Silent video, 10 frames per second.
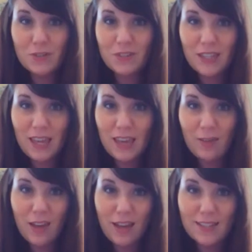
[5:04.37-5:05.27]
for thinking
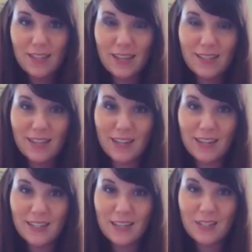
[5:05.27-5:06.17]
of us and sending
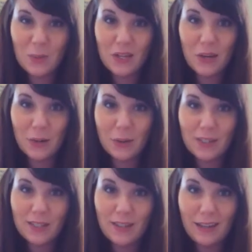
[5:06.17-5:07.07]
us that sweet
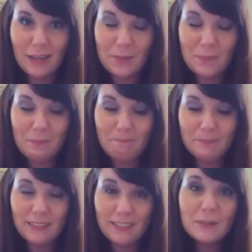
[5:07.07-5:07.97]
note. Um,
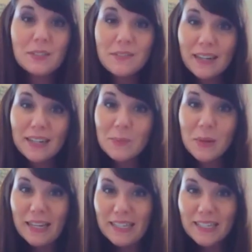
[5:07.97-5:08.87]
it was very
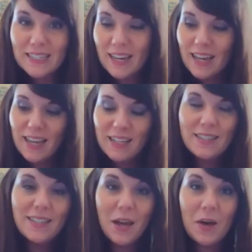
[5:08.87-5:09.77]
sweet.
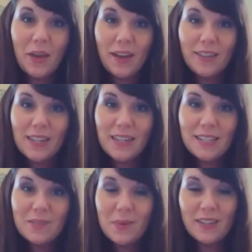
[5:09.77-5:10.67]
So, I got goodies
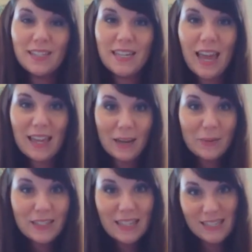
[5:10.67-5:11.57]
in the mail today. That
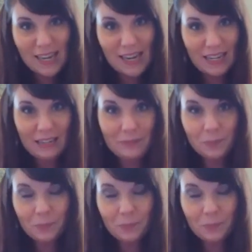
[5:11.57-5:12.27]
was exciting.